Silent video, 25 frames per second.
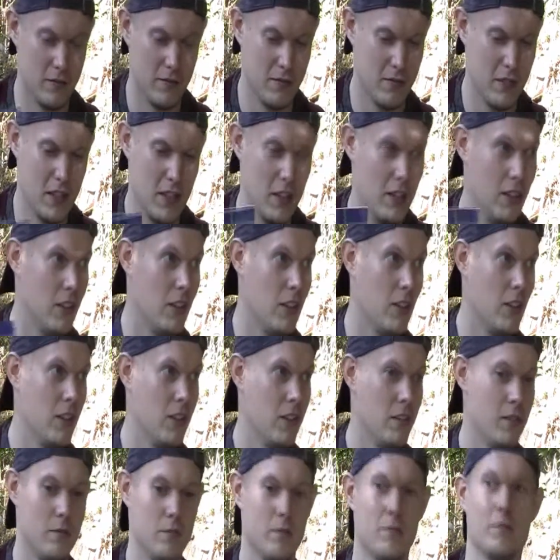We're bargain
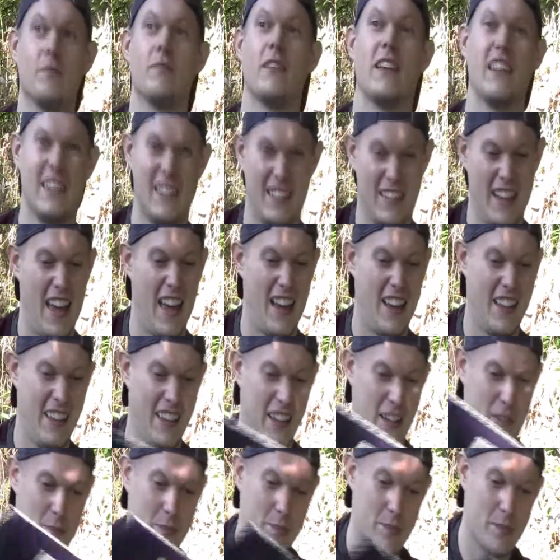hunters. Exactly.